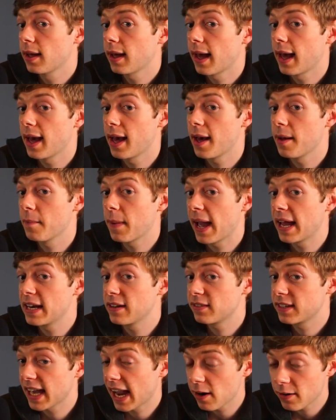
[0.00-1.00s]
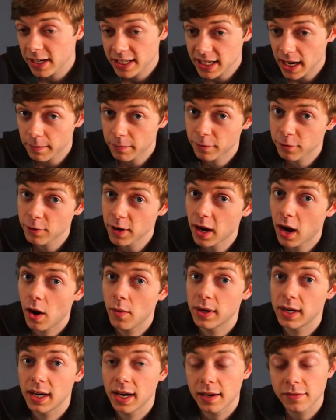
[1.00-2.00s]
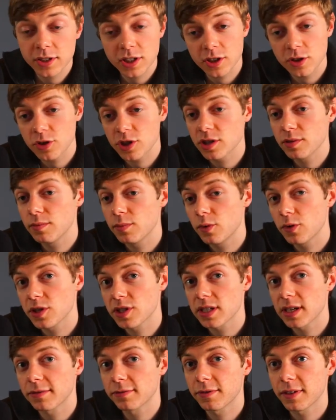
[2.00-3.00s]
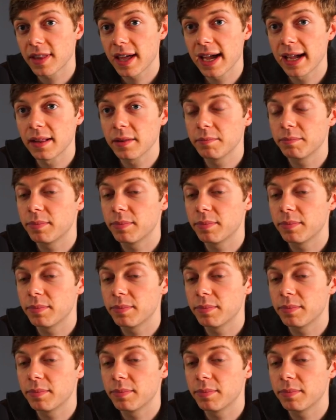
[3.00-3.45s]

And if Gary's up for it, I would love to do some more stuff for that.